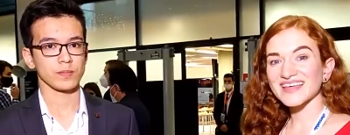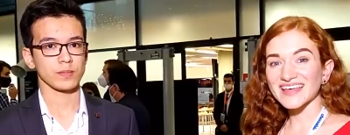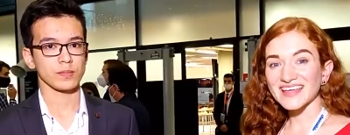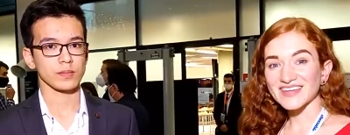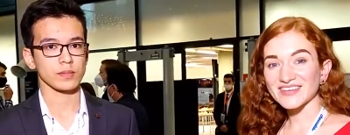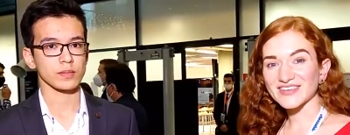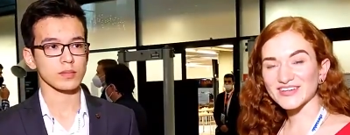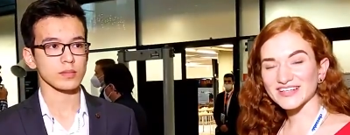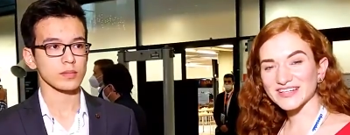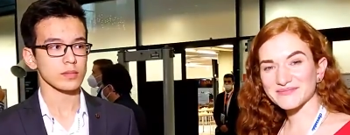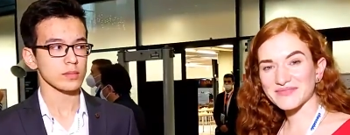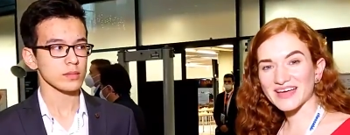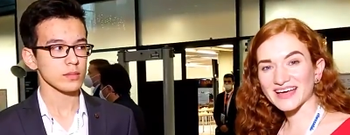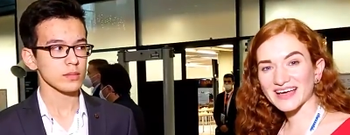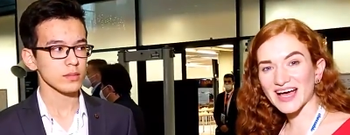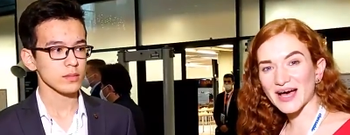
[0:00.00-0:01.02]
Speaker 1: Nodirbek
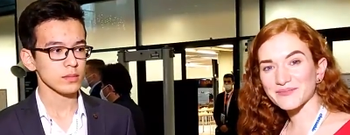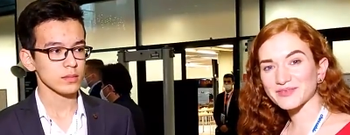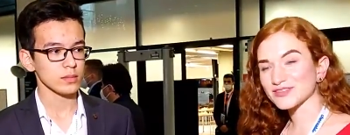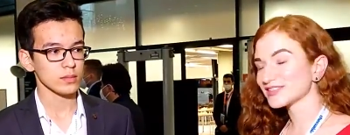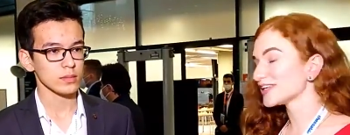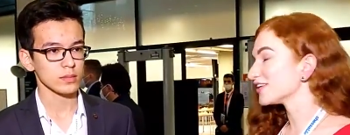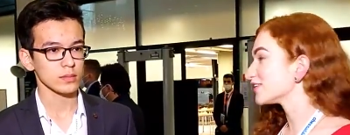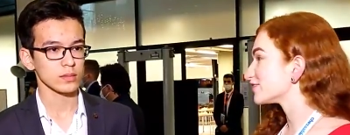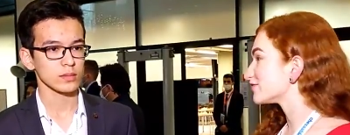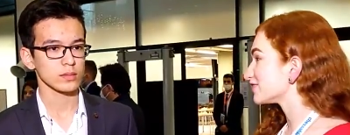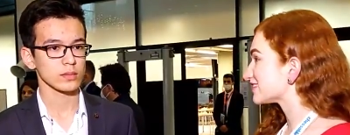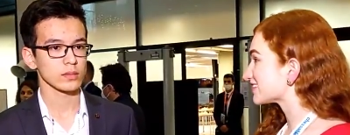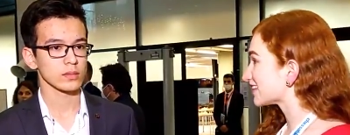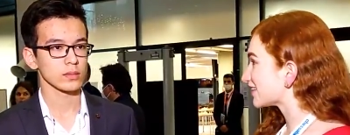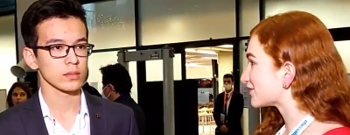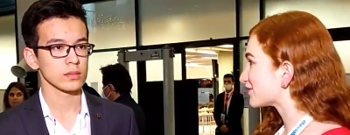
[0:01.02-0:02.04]
Abdusattorov is here
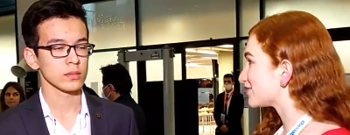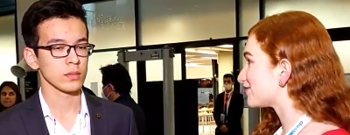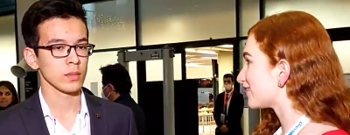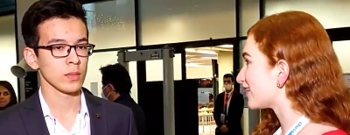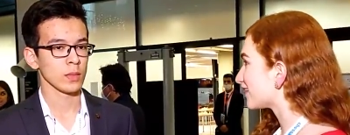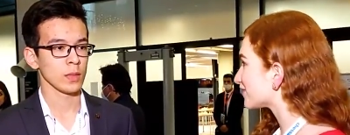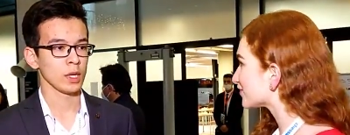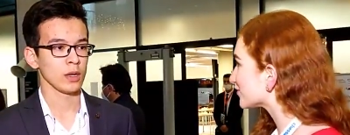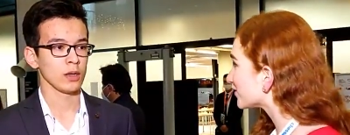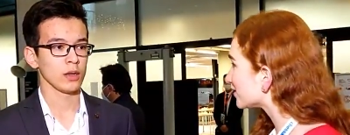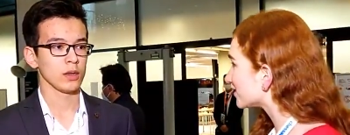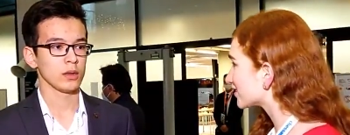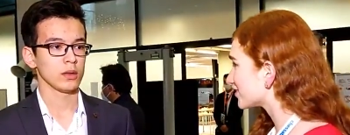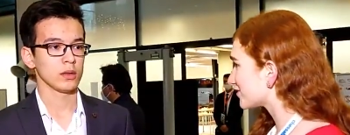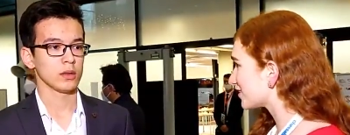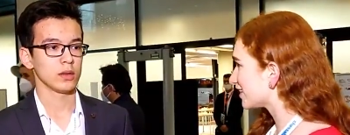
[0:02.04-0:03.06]
with us. What a
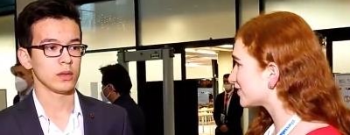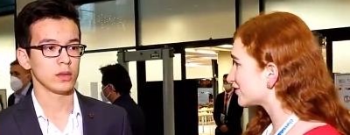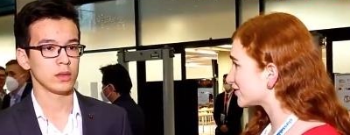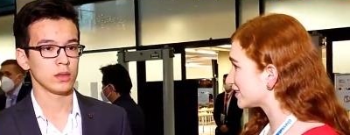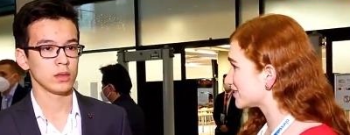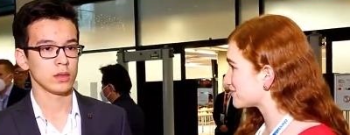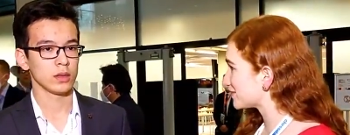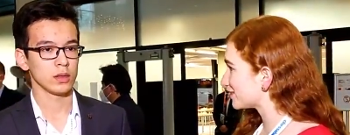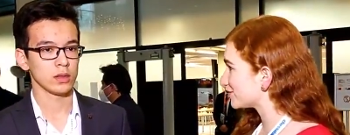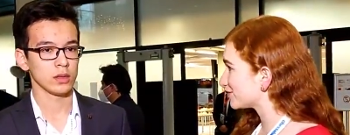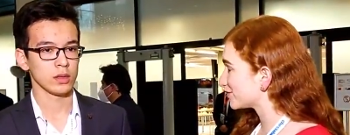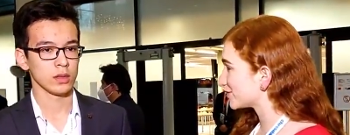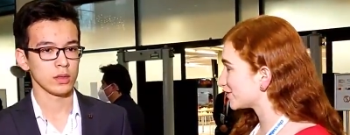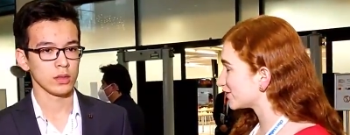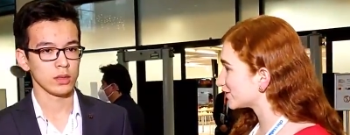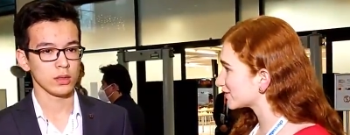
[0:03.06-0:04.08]
great tournament for you.
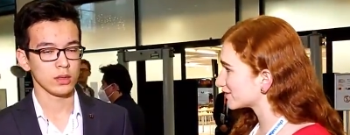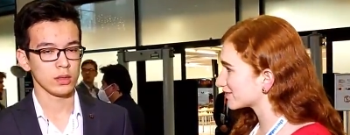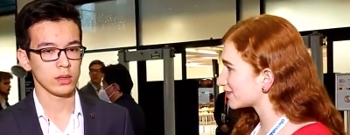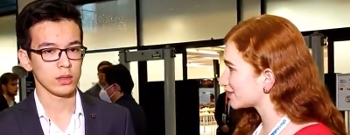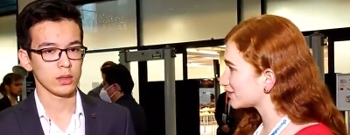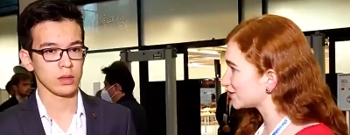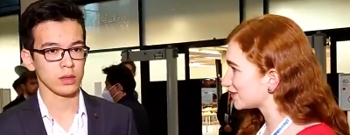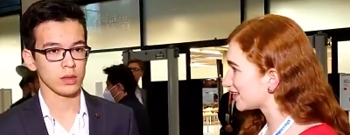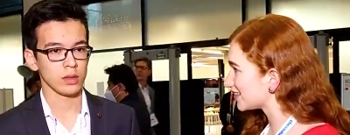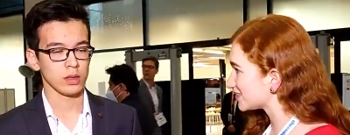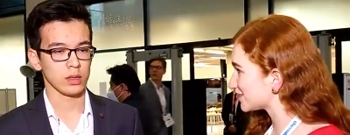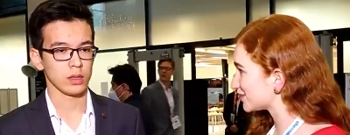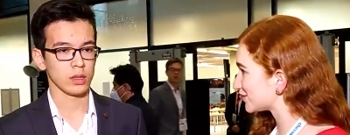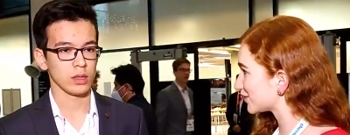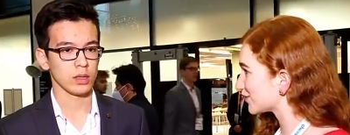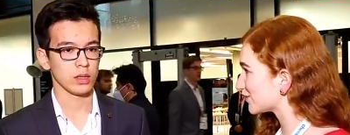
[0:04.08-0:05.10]
Congratulations,
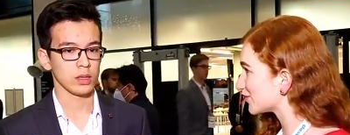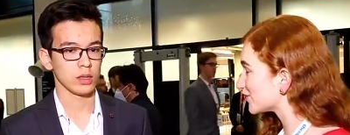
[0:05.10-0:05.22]
you